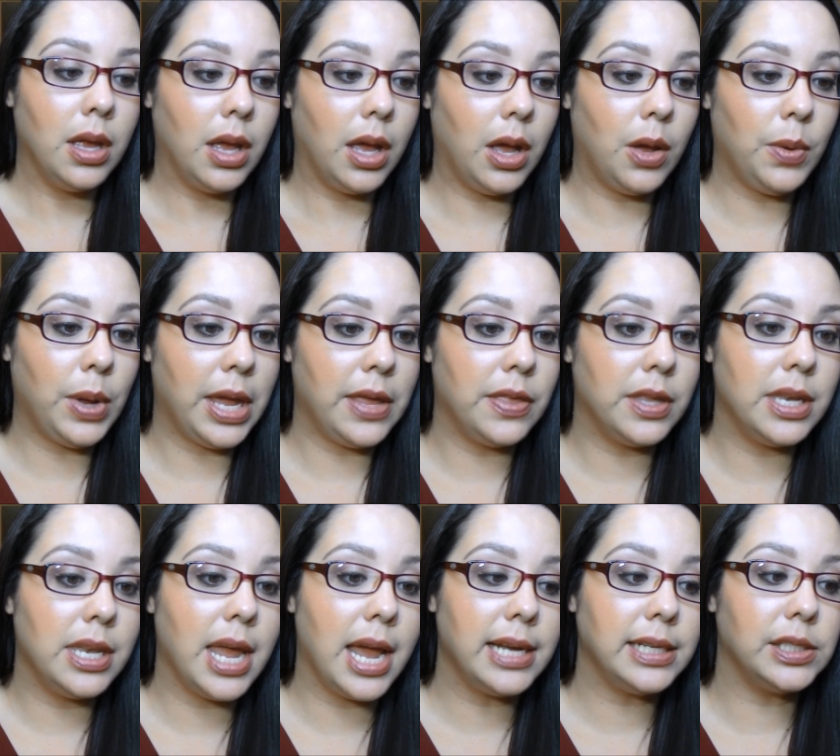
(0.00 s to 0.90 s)
Okay, the
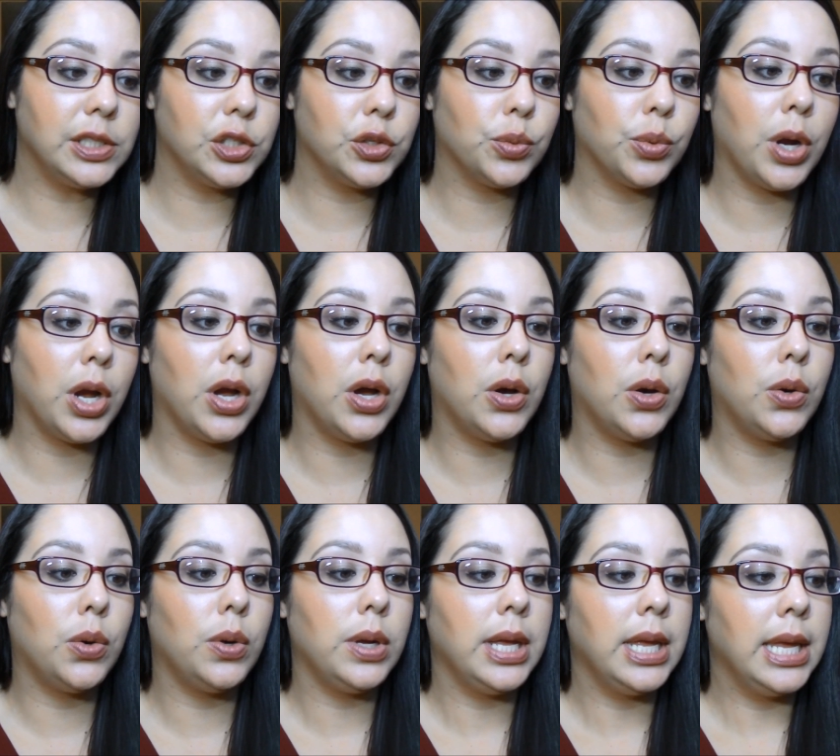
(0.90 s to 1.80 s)
next
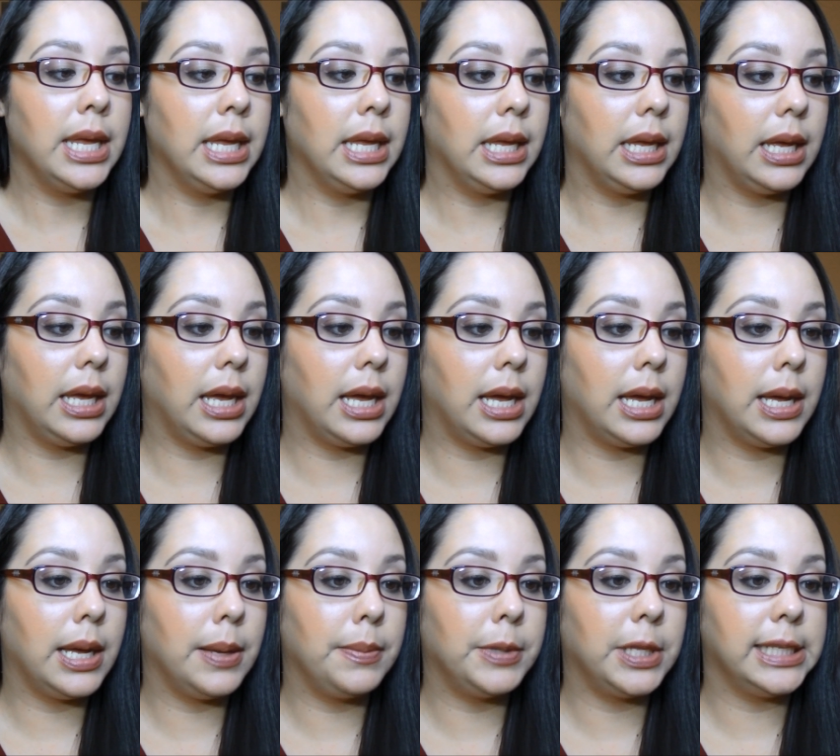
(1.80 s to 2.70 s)
row,
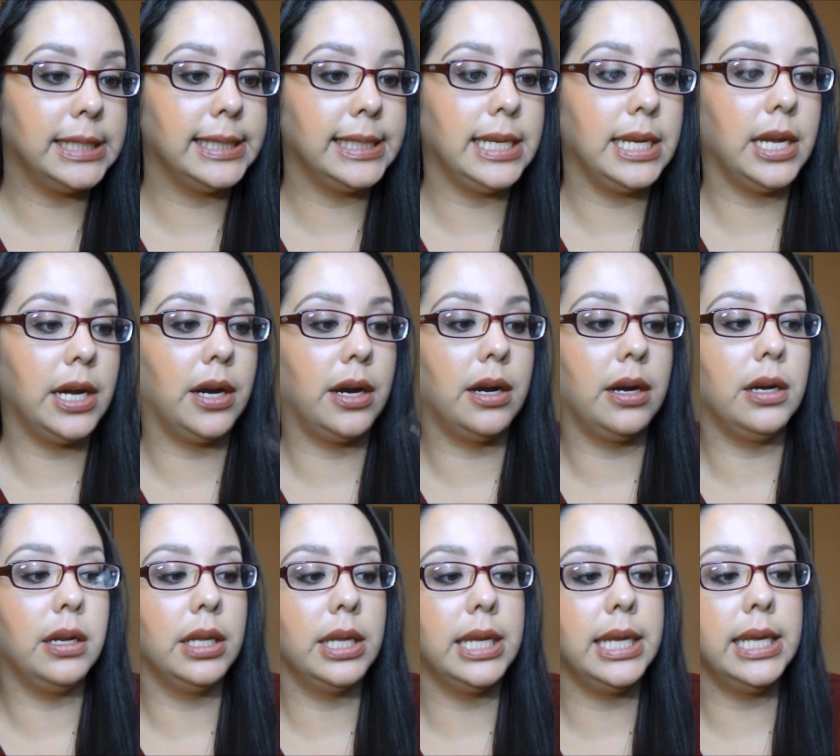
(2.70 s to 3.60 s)
let's see here,
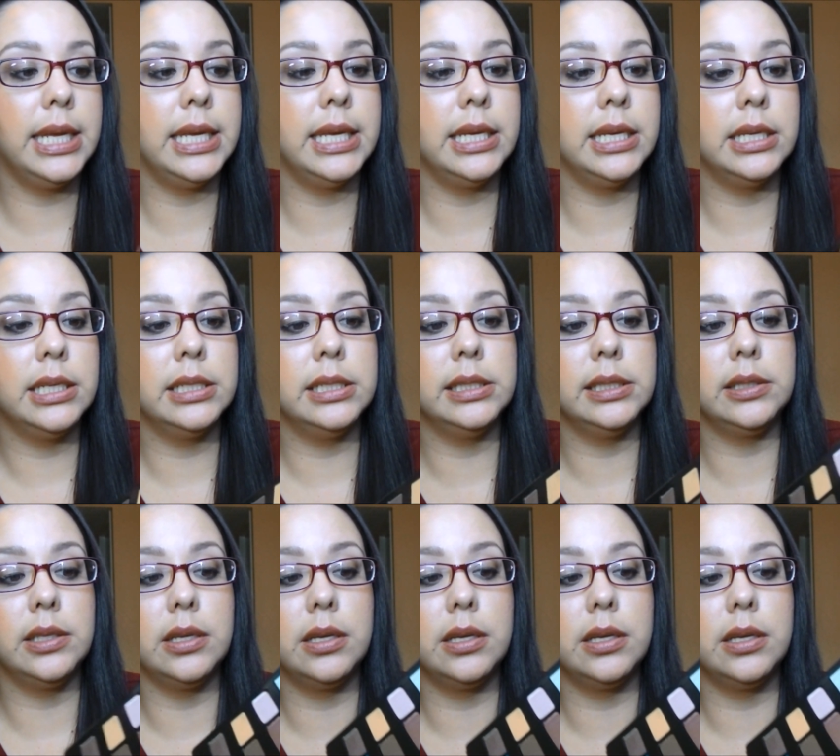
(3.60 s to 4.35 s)
is